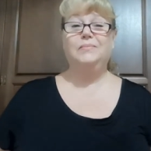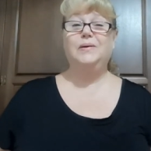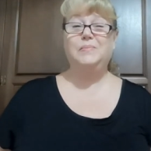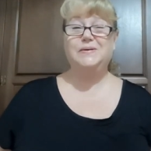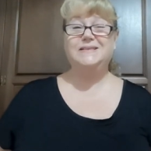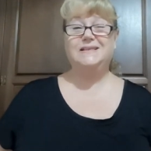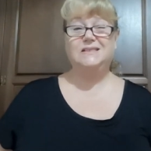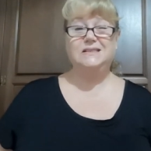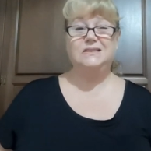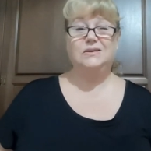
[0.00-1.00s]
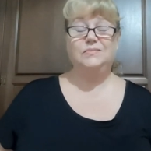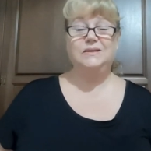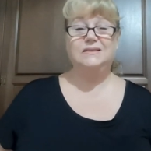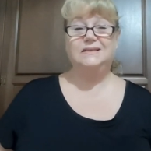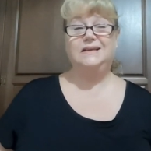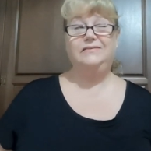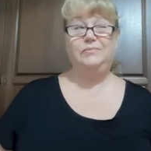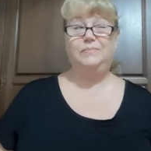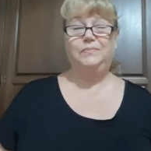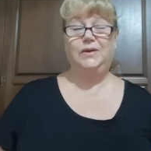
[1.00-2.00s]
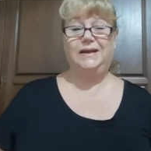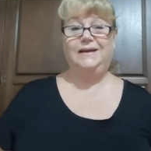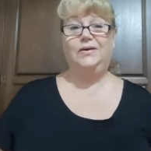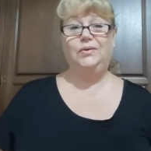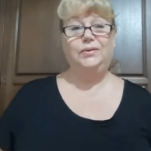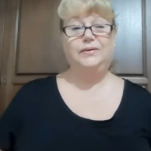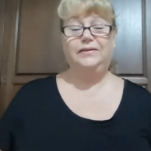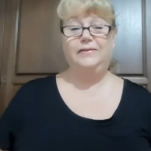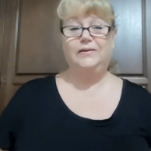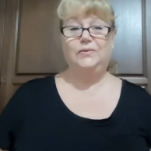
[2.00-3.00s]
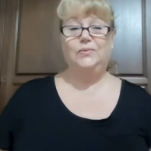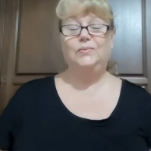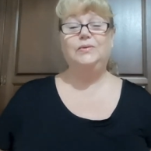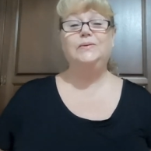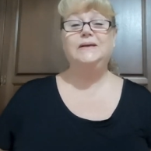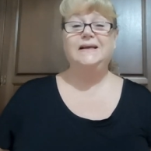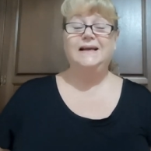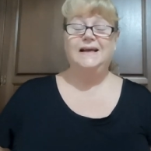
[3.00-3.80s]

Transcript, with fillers: My boss actually told me to leave an hour earlier than normal,